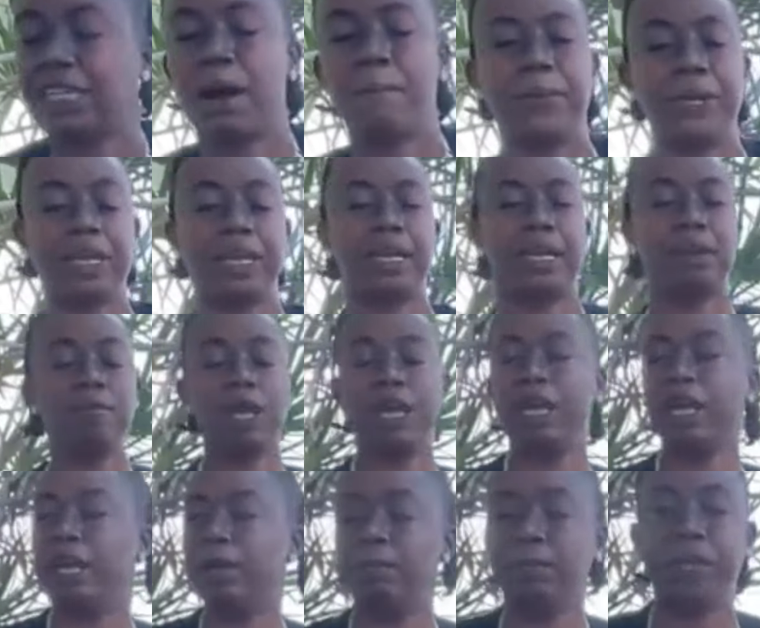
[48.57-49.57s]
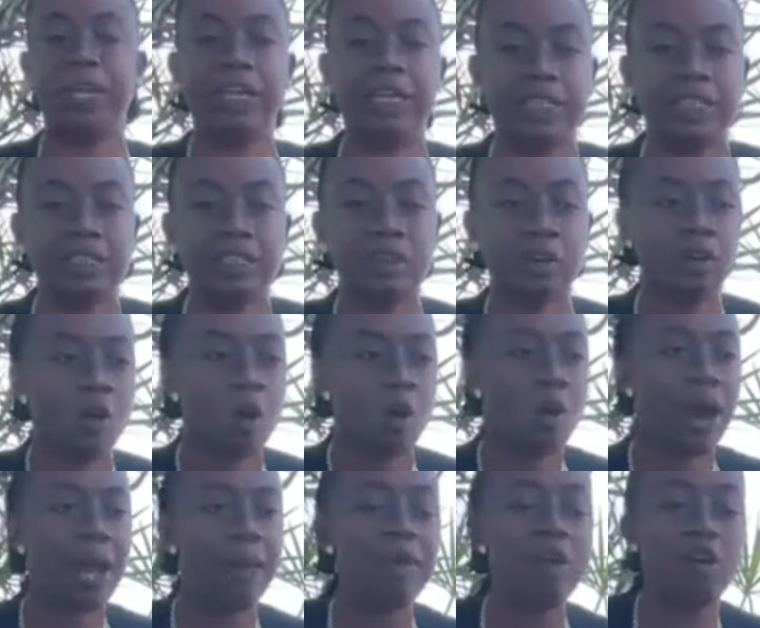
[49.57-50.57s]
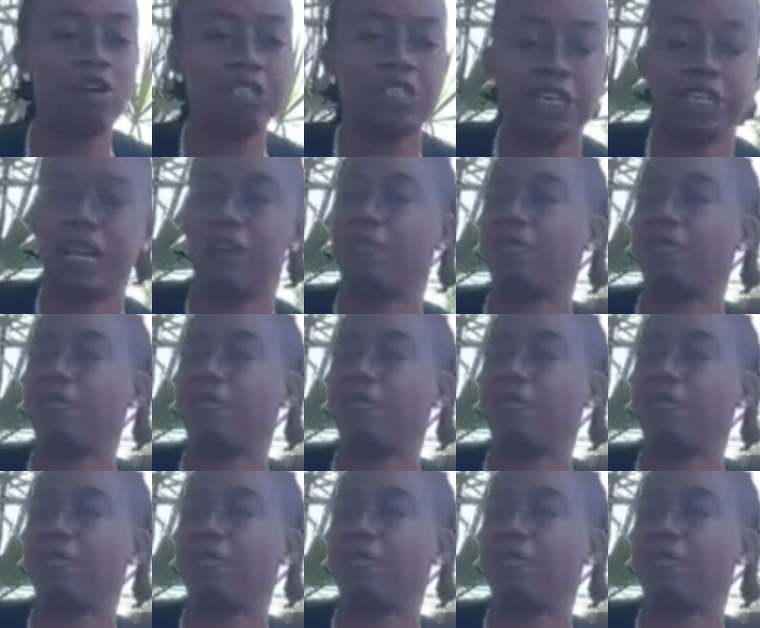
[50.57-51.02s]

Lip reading: appeal in peace. Where music left